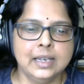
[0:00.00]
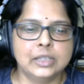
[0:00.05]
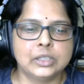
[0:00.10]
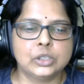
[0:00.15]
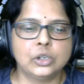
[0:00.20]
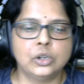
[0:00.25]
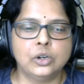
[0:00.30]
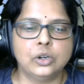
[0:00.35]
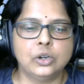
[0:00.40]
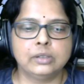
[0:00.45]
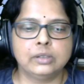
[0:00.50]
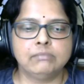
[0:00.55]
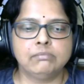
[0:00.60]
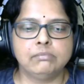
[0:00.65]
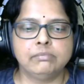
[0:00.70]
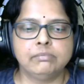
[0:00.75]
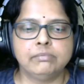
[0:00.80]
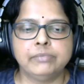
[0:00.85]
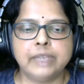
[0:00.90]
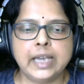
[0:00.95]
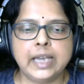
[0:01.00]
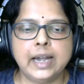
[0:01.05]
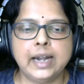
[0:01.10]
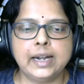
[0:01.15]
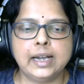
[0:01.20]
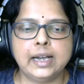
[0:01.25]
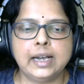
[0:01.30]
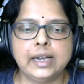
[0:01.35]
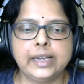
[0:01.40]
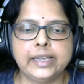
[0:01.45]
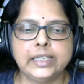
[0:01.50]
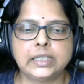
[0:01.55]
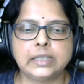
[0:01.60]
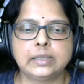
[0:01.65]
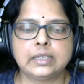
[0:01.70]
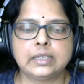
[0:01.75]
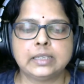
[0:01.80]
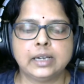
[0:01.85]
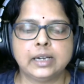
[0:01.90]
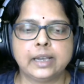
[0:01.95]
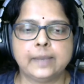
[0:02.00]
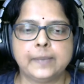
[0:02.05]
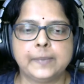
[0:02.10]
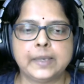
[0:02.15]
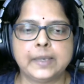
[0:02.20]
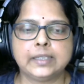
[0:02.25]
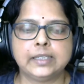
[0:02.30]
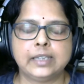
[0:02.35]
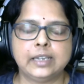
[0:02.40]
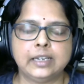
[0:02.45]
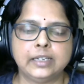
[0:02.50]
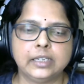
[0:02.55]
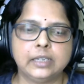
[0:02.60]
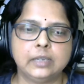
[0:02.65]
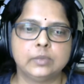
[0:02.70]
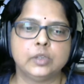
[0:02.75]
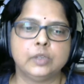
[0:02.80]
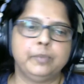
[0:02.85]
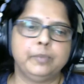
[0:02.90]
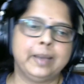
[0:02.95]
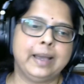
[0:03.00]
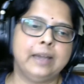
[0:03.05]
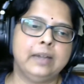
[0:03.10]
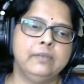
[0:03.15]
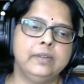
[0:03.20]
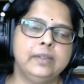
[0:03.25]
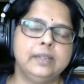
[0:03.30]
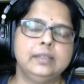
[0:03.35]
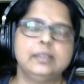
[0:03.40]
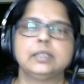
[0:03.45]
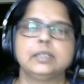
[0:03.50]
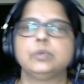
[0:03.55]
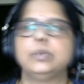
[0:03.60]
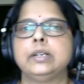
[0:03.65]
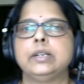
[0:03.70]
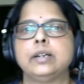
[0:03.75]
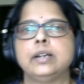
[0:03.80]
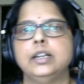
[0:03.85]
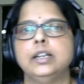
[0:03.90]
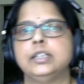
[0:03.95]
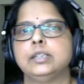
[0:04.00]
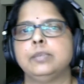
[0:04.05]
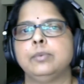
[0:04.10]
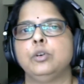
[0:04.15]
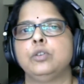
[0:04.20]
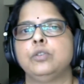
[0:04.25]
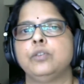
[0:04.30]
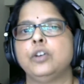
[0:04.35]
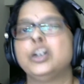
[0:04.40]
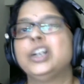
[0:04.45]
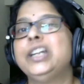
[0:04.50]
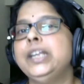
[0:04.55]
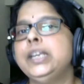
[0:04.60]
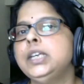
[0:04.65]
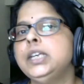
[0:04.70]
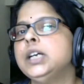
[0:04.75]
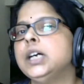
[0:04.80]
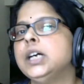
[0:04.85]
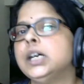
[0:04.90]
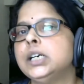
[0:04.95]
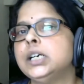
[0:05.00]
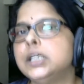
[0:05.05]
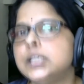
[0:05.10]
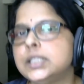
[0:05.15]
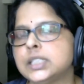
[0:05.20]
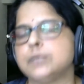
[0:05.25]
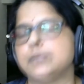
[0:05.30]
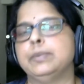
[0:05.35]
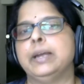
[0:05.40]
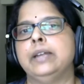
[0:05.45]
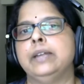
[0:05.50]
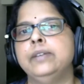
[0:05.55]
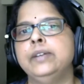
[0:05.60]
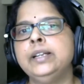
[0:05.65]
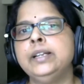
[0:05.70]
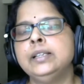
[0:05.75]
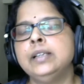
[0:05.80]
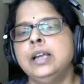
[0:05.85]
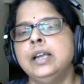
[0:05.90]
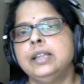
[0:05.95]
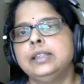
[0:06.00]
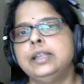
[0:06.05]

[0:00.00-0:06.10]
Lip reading: So we had a high capacity. In terms of bandwidth, this would run at about 40 gigahertz bandwidth.